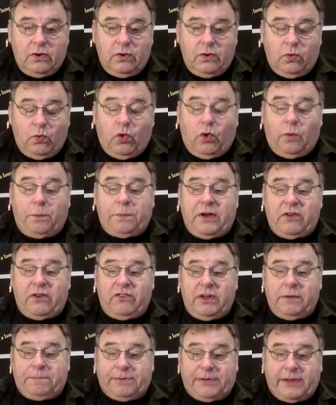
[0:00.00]
will be
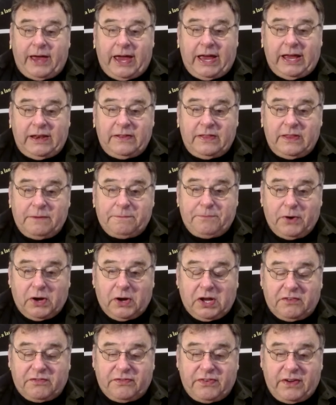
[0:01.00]
replayed in the
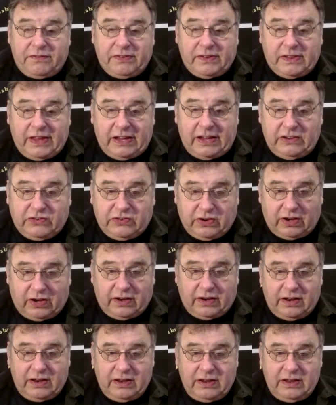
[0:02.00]
book of Revelation
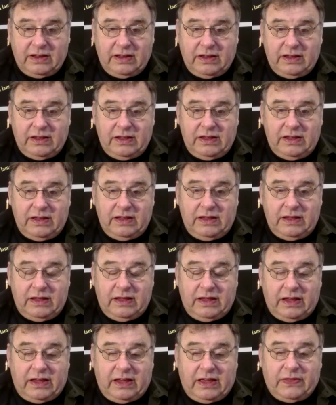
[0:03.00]

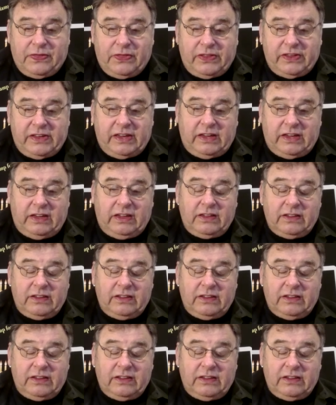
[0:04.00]
in the